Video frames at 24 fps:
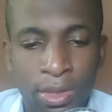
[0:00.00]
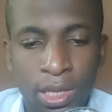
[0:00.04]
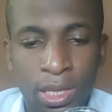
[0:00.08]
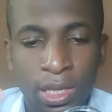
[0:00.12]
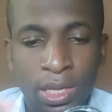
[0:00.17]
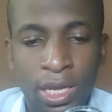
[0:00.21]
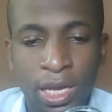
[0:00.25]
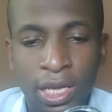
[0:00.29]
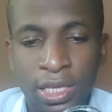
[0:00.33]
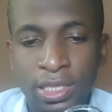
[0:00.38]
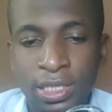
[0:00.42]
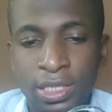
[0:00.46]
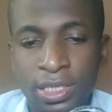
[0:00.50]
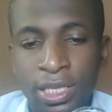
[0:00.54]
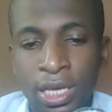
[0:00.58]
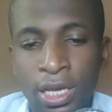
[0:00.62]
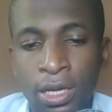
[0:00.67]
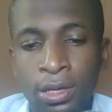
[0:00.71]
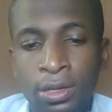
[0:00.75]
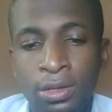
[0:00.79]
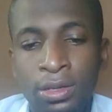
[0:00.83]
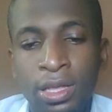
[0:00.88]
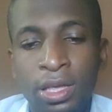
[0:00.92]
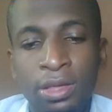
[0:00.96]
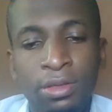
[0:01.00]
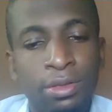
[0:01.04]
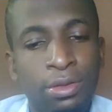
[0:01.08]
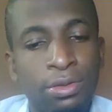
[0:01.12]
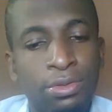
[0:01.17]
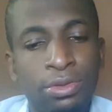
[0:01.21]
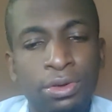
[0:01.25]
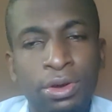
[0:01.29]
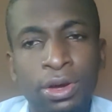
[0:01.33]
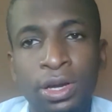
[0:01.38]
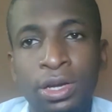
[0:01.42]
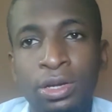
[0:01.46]
EDX is second. Then the
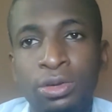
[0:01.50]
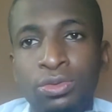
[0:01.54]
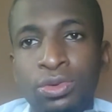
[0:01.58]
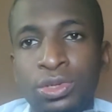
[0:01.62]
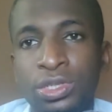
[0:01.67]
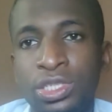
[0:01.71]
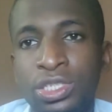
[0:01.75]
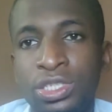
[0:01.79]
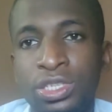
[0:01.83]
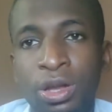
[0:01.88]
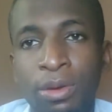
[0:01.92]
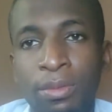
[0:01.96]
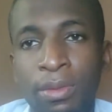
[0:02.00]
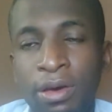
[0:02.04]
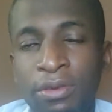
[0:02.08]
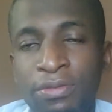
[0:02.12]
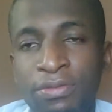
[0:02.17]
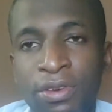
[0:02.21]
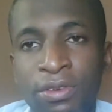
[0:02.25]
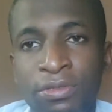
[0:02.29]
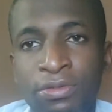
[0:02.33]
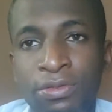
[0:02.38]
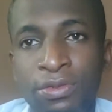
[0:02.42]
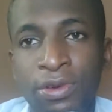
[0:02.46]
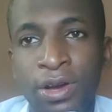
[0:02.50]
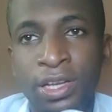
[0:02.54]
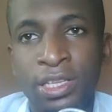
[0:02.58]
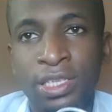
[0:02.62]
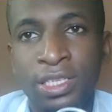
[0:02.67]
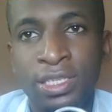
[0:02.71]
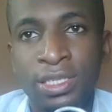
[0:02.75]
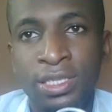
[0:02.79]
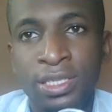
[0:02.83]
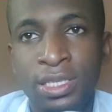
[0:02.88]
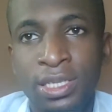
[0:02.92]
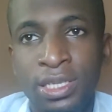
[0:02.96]
third, which is not my favorite,
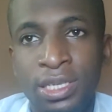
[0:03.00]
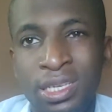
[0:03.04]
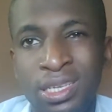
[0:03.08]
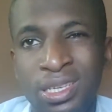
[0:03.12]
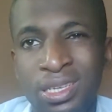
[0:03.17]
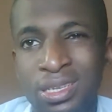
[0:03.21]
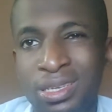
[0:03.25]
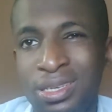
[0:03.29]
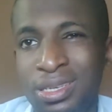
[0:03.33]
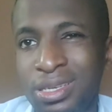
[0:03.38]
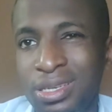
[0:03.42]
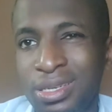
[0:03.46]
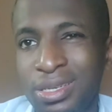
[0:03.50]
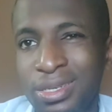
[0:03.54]
is the